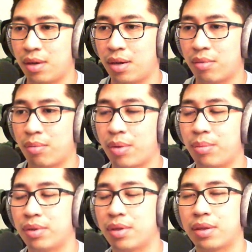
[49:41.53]
and
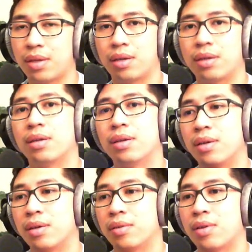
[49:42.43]
remember that
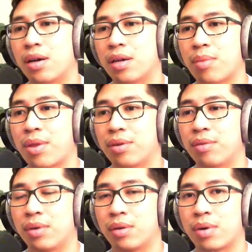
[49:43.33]
login method
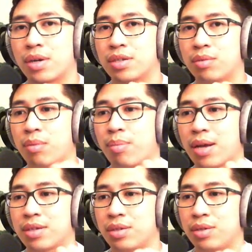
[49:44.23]
requires that we
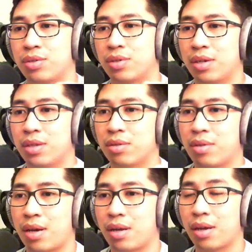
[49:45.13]
pass a user into
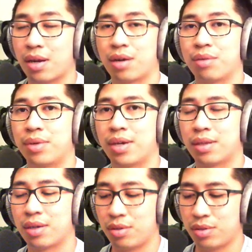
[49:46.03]
that. And how do we get
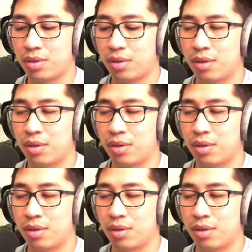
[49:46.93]
that user?